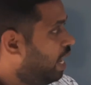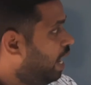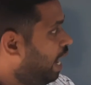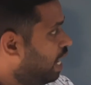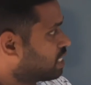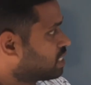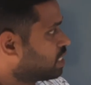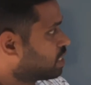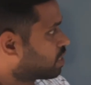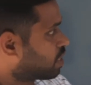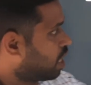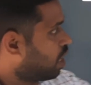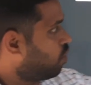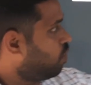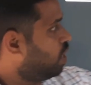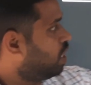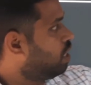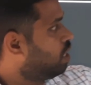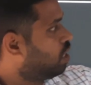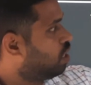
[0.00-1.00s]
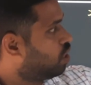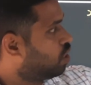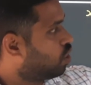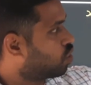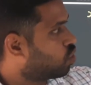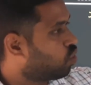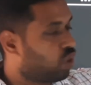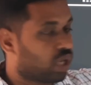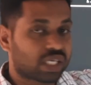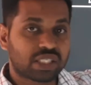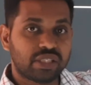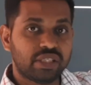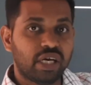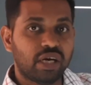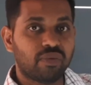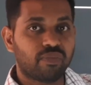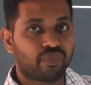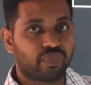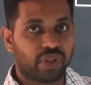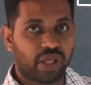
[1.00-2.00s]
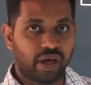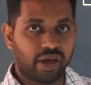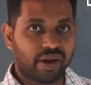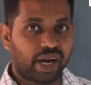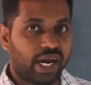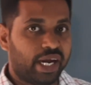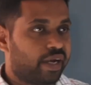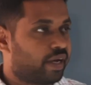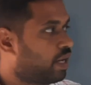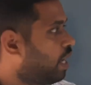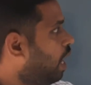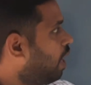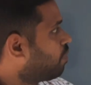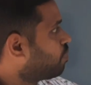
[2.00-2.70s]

as it traveled towards the right,